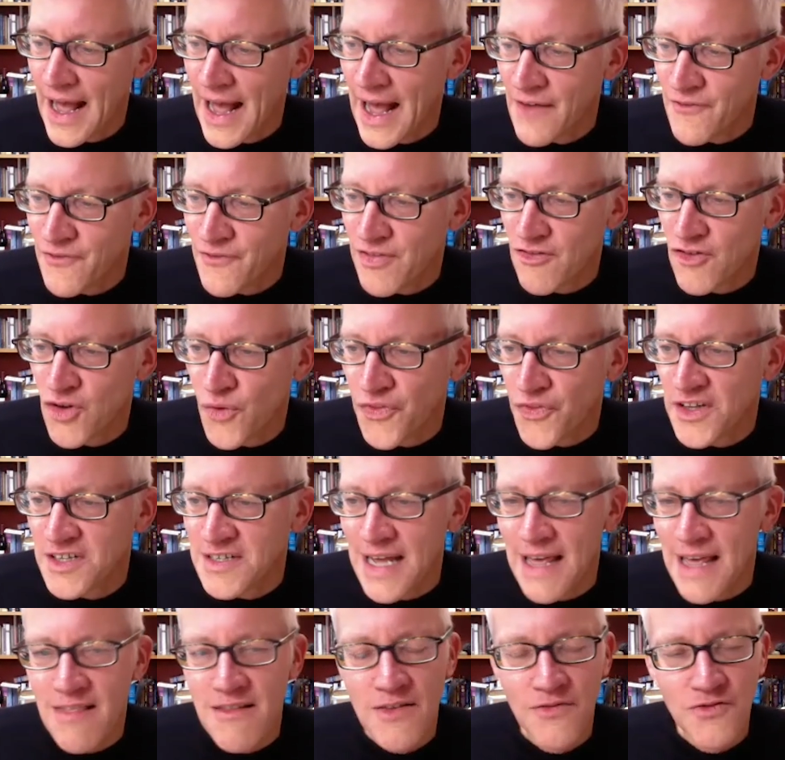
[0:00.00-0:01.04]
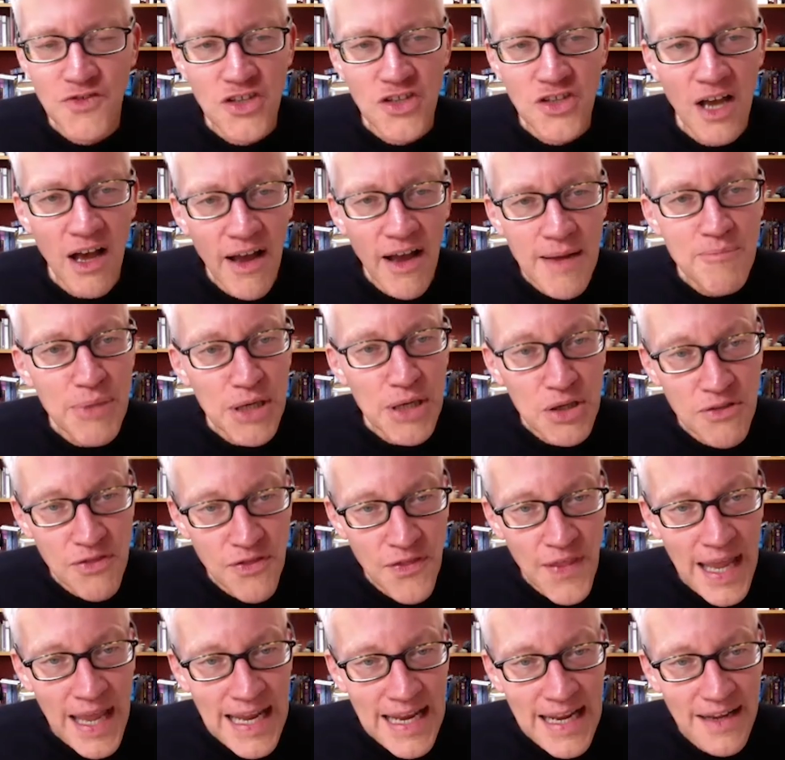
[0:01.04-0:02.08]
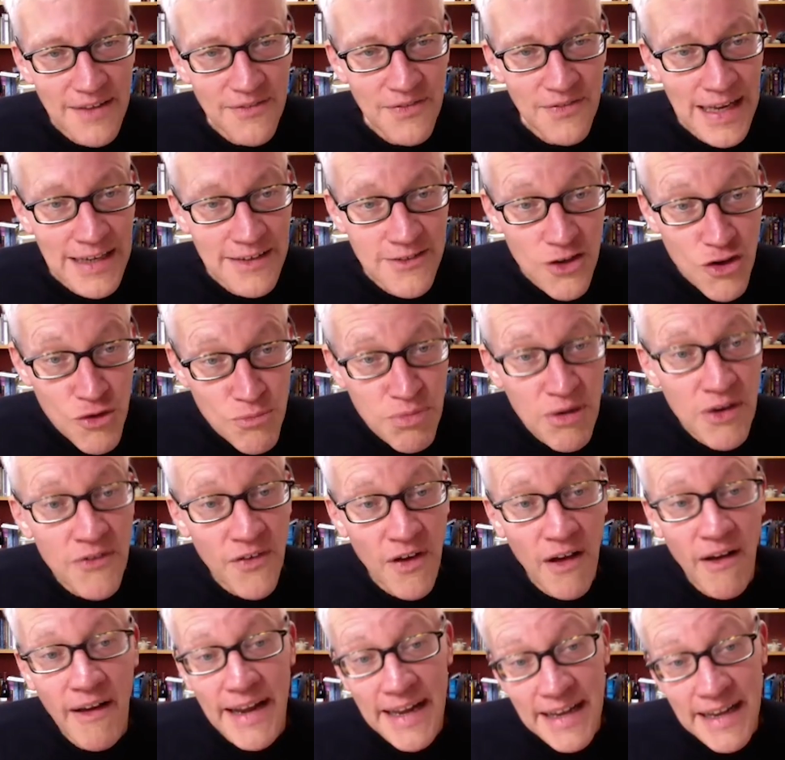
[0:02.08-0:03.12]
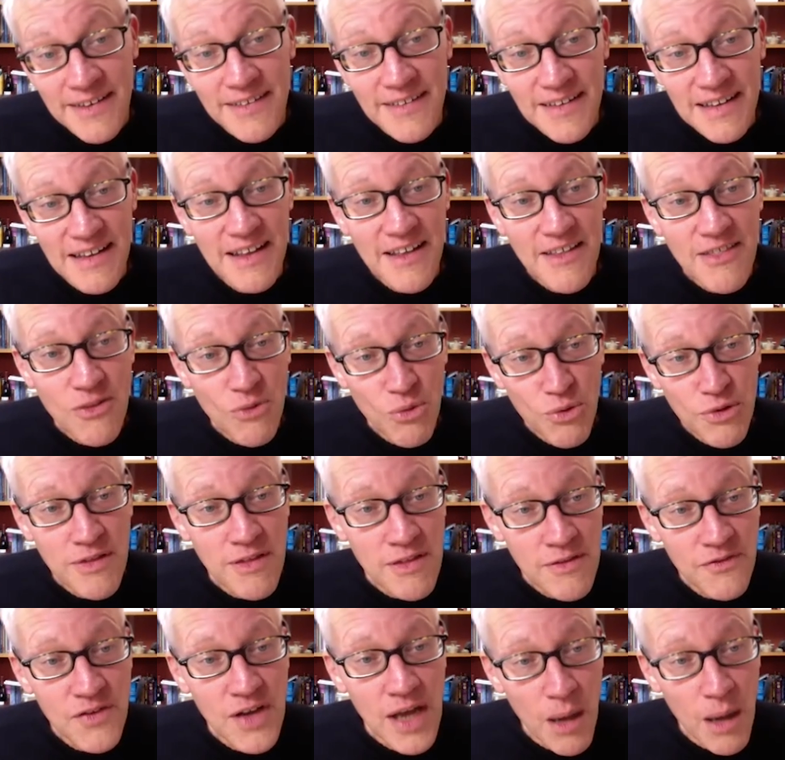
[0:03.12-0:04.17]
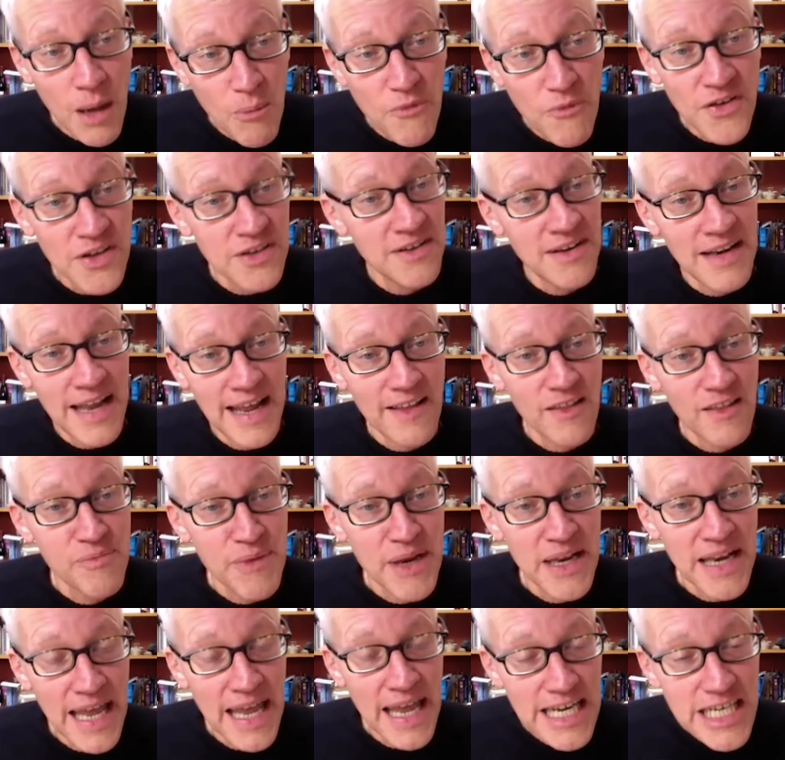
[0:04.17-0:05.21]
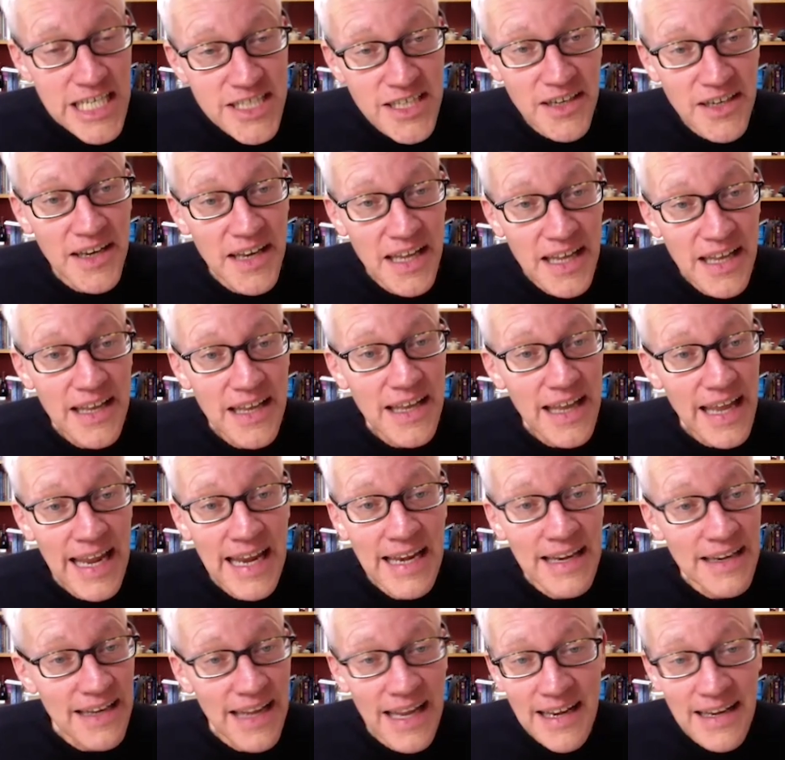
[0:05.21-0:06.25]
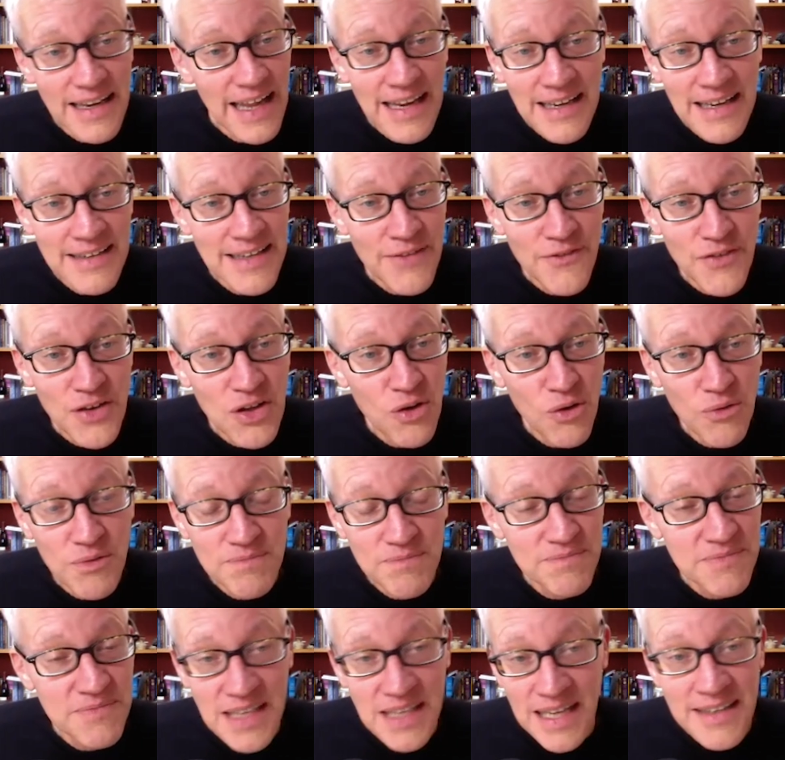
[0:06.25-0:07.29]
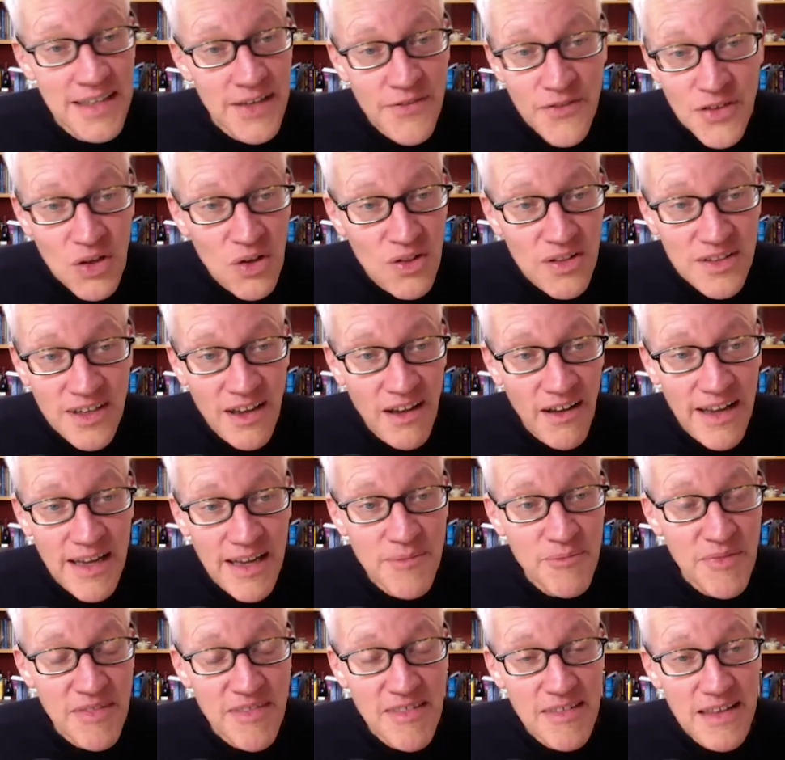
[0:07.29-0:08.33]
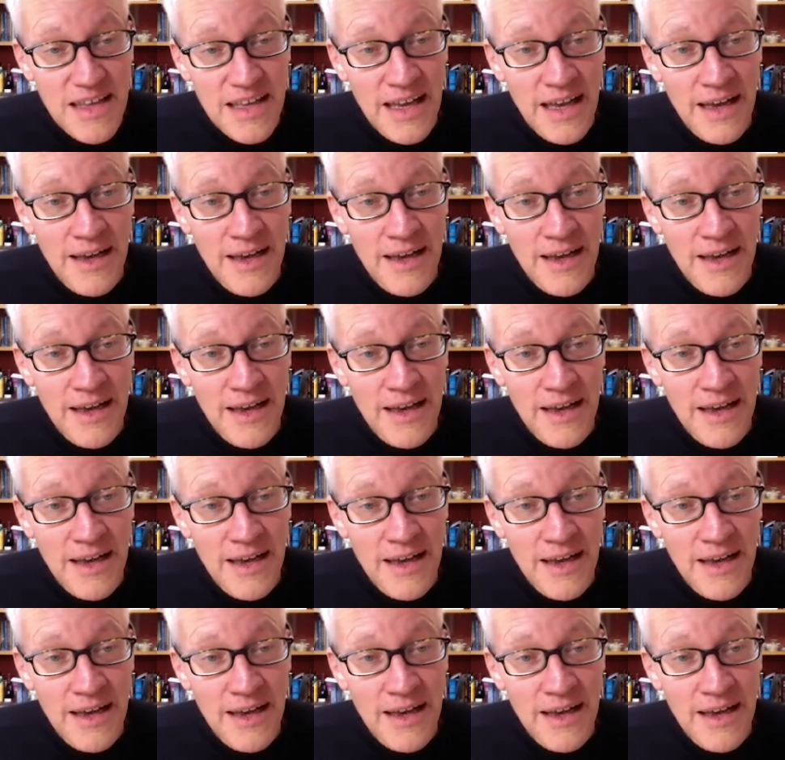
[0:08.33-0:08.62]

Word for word: have stood the test of time because they do provide sources of comfort and explanation in difficult times.